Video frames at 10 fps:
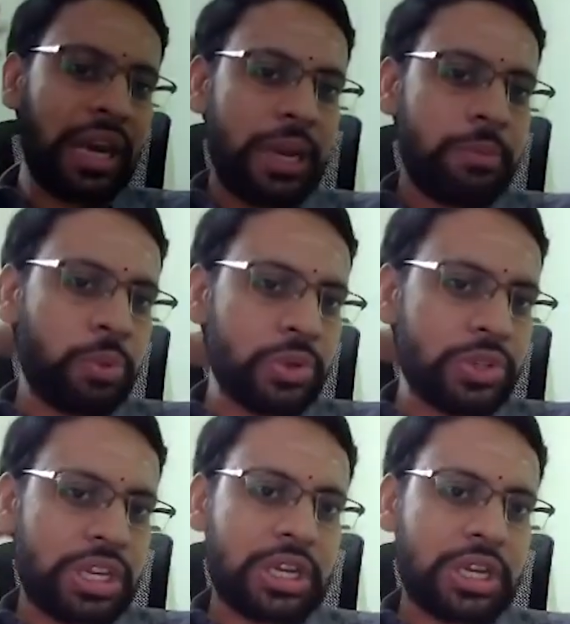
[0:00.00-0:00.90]
and
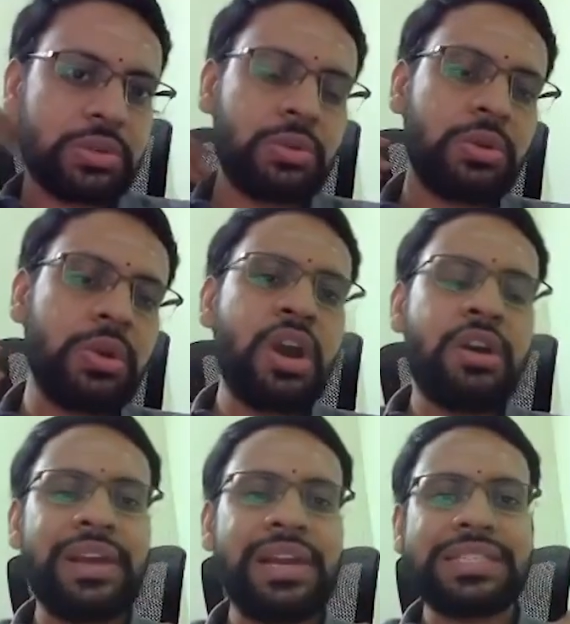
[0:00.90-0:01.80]
posterior. So
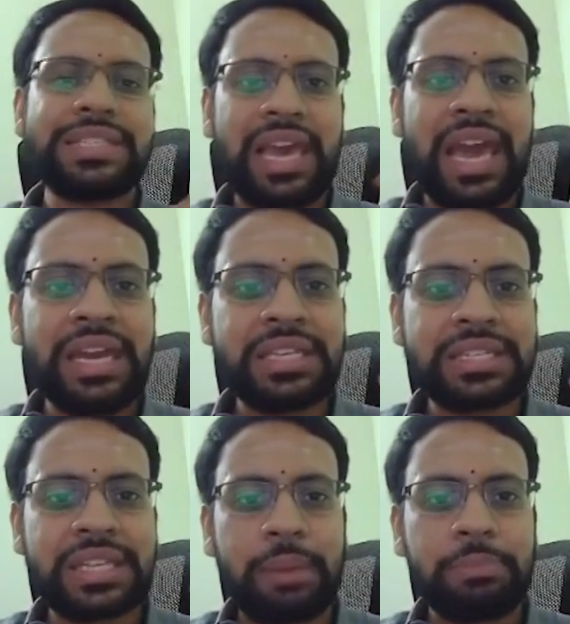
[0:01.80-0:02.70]
while a scan is
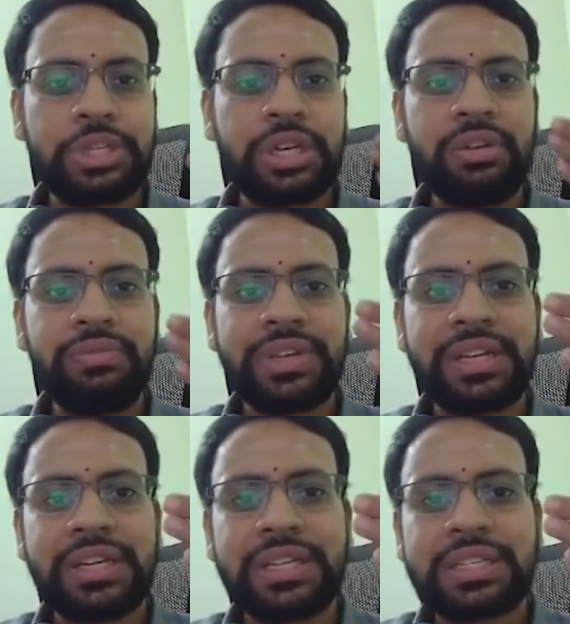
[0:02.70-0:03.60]
captured, whether
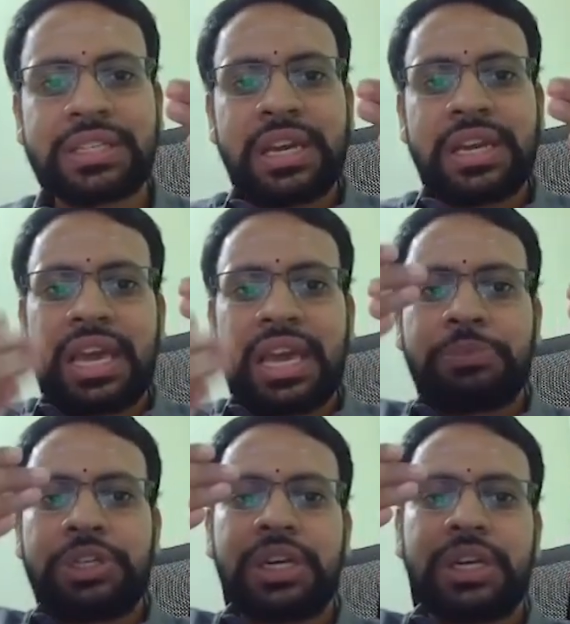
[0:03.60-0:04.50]
it is
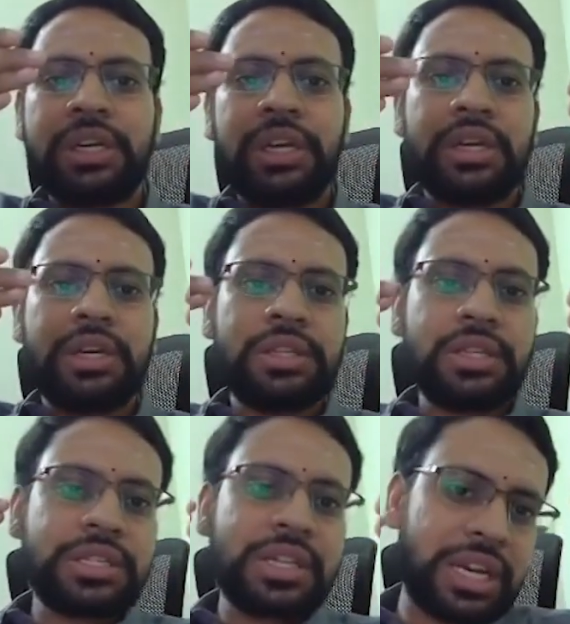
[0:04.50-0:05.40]
captured in
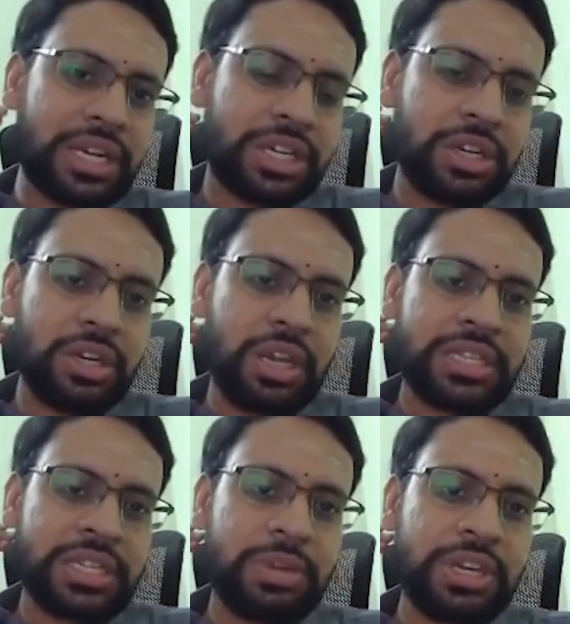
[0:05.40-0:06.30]
this direction, as
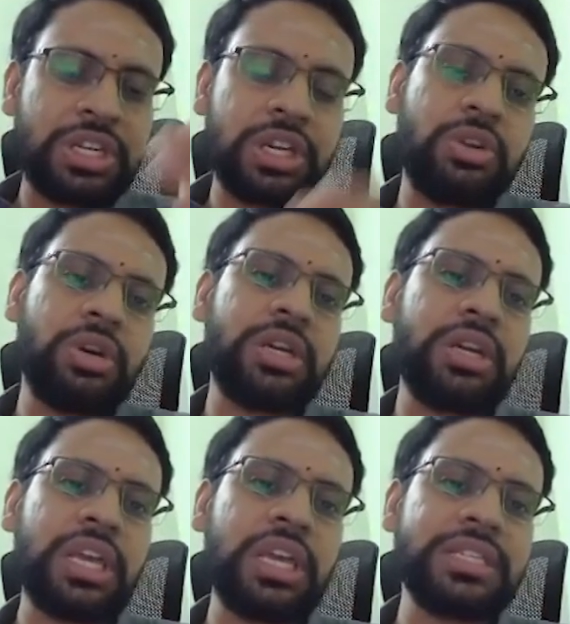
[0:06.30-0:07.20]
I mentioned, you are
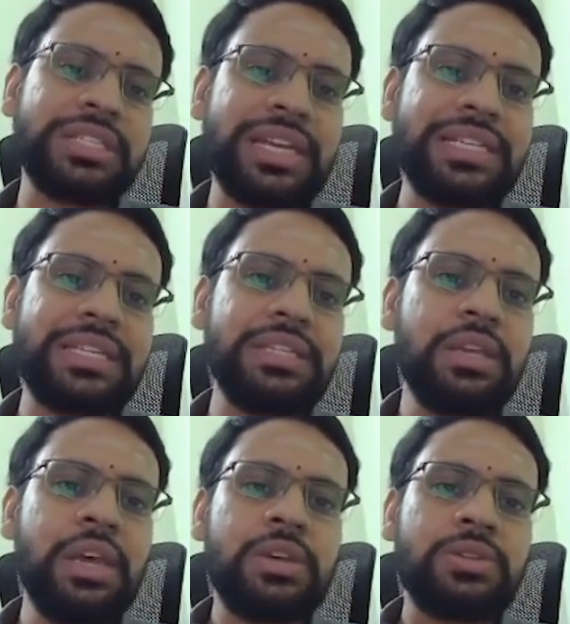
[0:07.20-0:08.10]
taking slices.
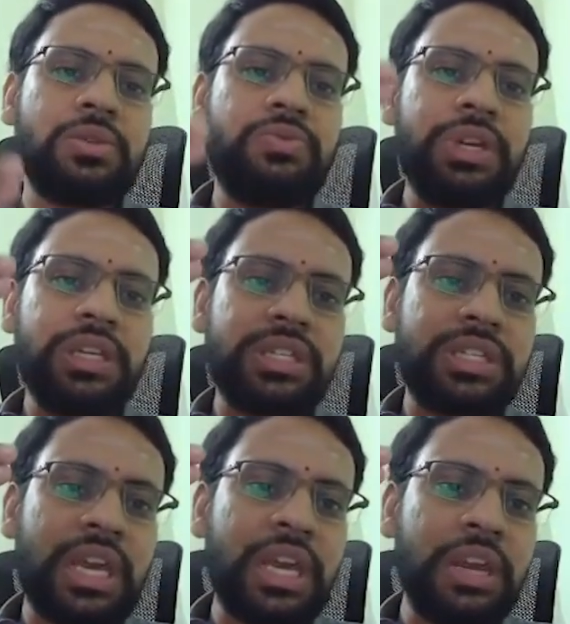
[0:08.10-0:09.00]
So if it is
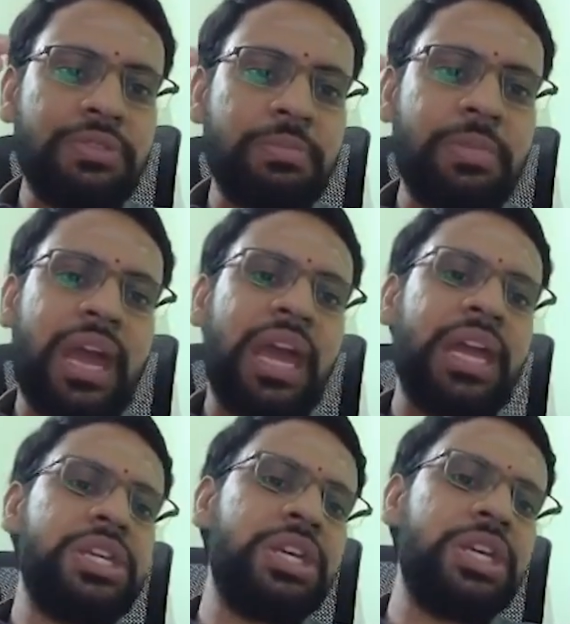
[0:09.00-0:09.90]
taken from
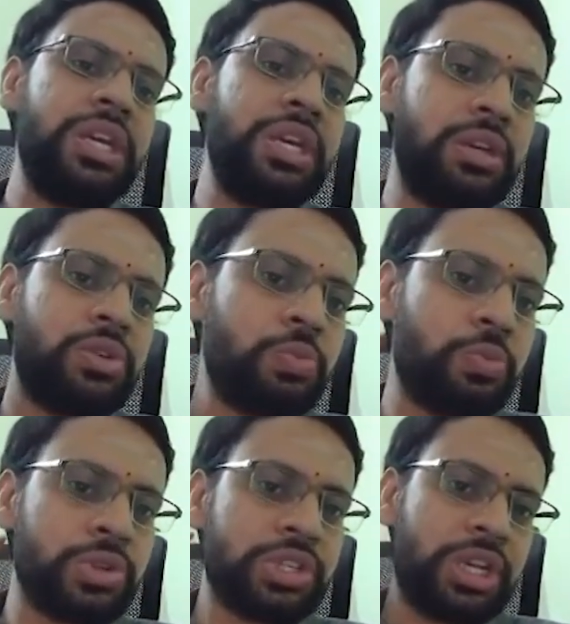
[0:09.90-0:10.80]
anterior to
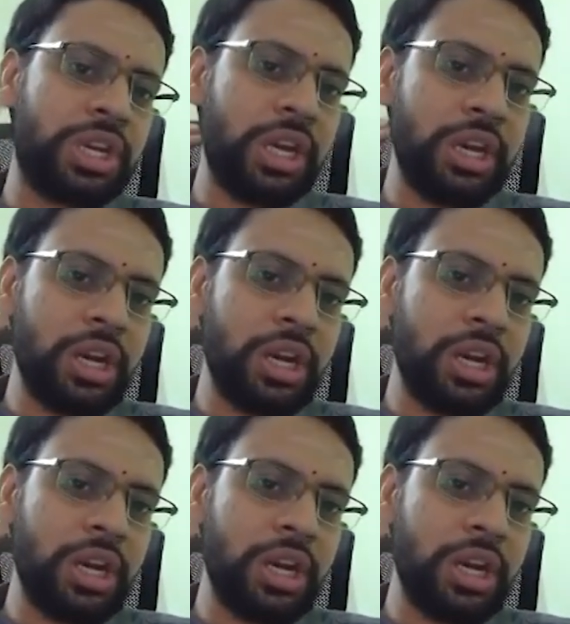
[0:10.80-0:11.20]
posterior